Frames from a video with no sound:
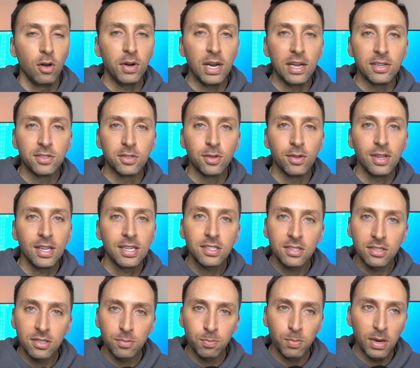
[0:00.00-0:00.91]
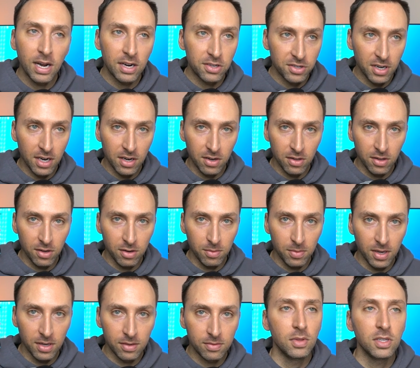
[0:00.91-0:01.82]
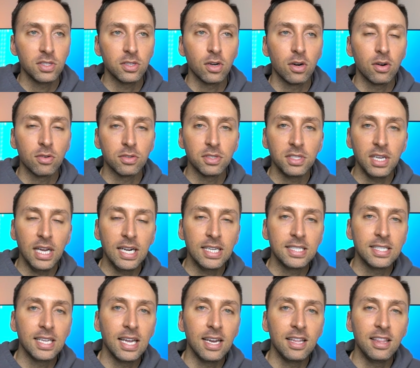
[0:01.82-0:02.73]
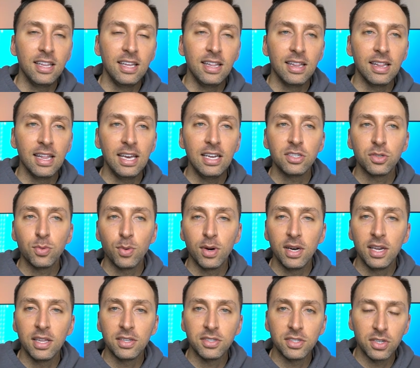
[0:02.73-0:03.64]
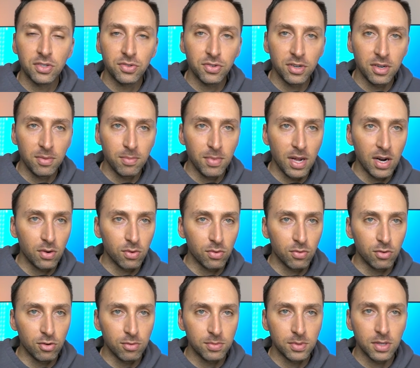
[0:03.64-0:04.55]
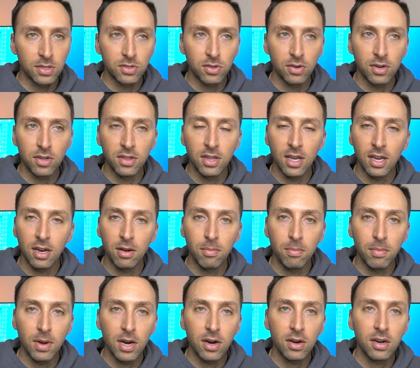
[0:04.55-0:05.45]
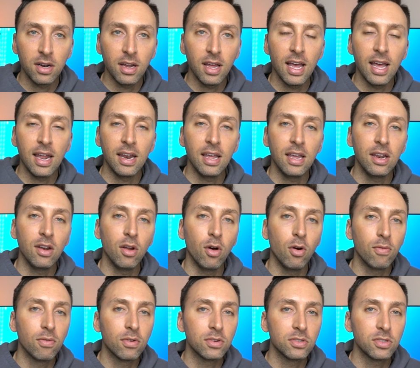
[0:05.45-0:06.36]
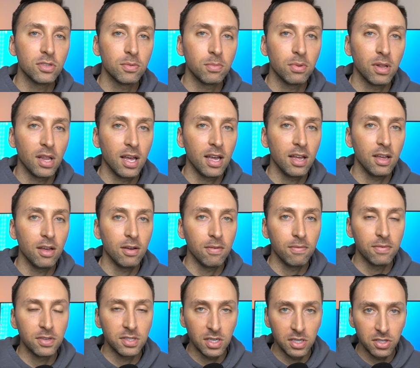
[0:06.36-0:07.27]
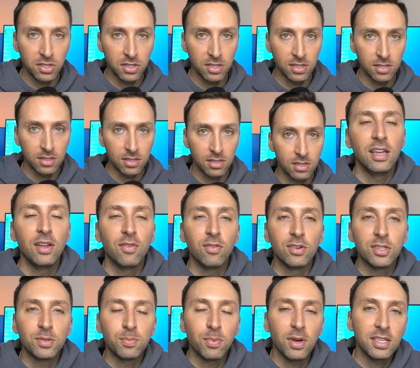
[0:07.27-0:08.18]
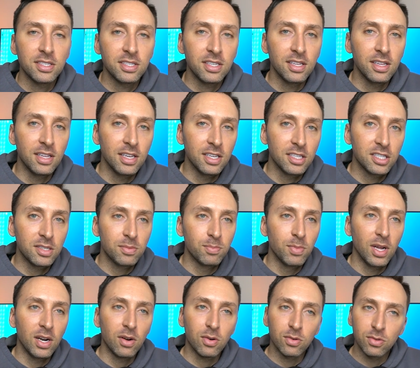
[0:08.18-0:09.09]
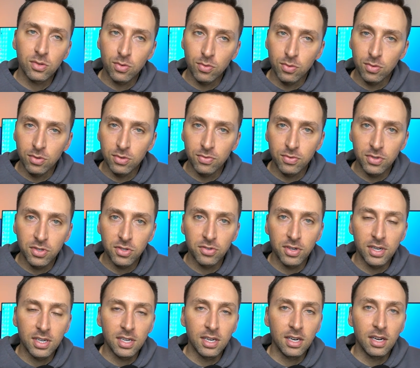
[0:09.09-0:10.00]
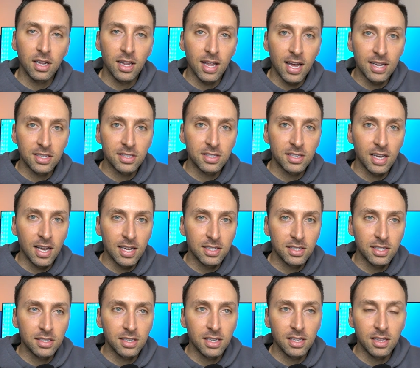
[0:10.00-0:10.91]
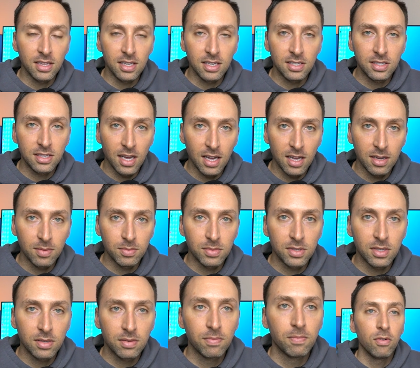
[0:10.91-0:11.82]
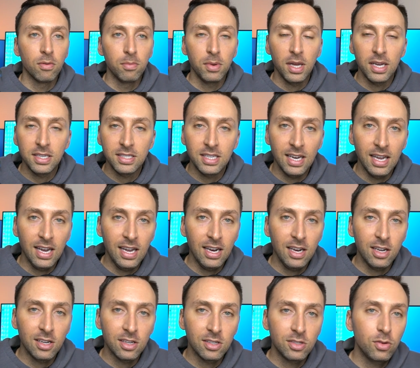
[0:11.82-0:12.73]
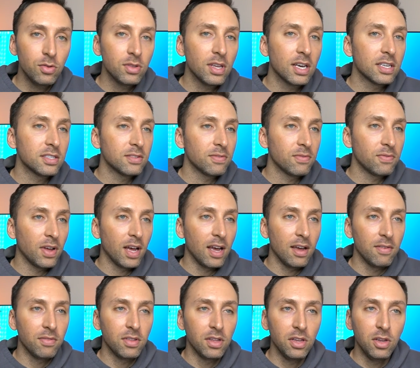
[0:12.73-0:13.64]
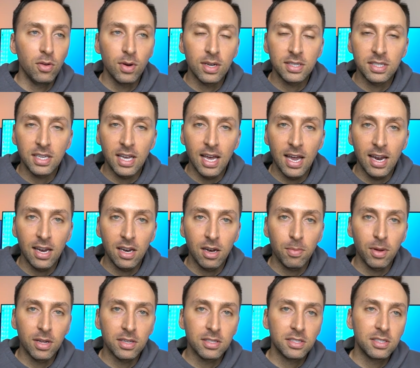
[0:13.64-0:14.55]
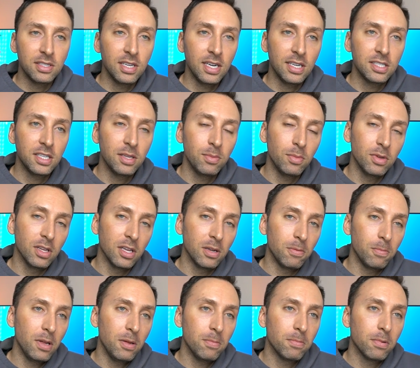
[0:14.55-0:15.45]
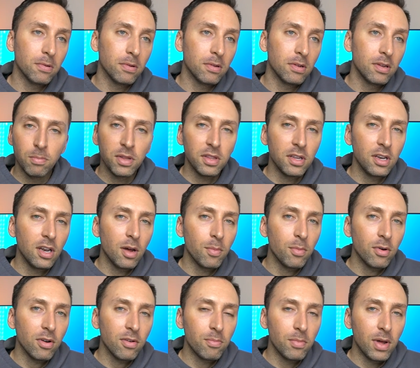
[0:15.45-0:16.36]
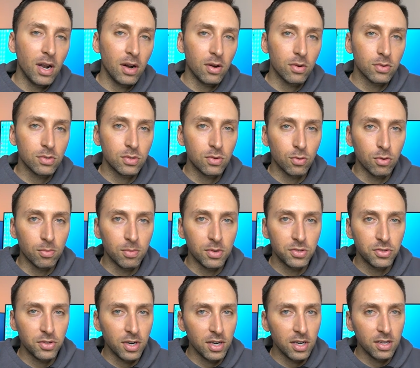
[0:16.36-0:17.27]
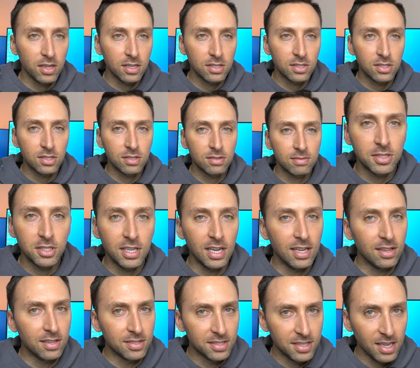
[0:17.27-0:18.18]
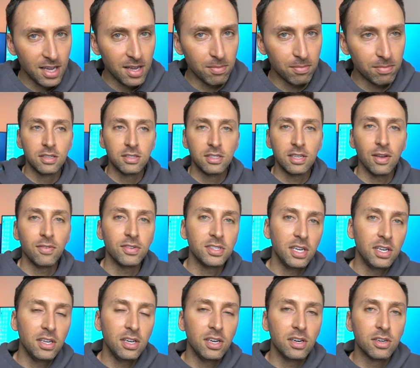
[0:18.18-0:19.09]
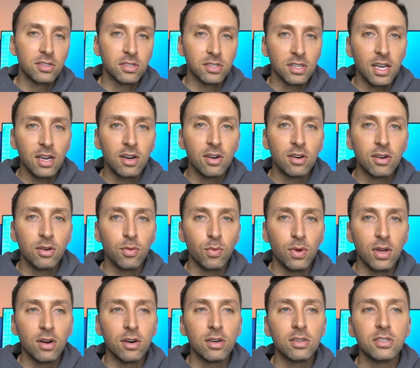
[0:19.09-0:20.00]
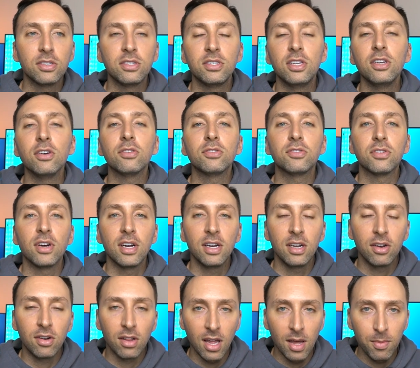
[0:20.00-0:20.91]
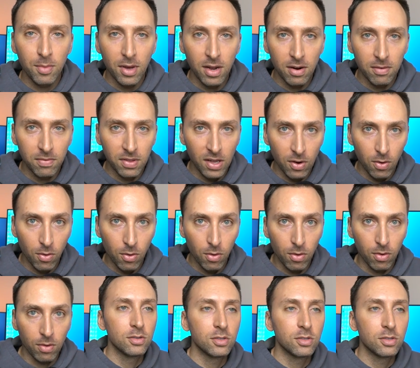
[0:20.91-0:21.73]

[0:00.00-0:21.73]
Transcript: Okay, so let's backtrack backtrack a little bit. This article states that in the late 20th century, medical groups asserted that America had an oversupply of physicians. In response to this, medical schools restricted class sizes in these times. From 1980 to 2005, the US added about 60 million people, but the number of medical school matriculants stayed the same. 17 years later, we are still trying to climb out of that hole.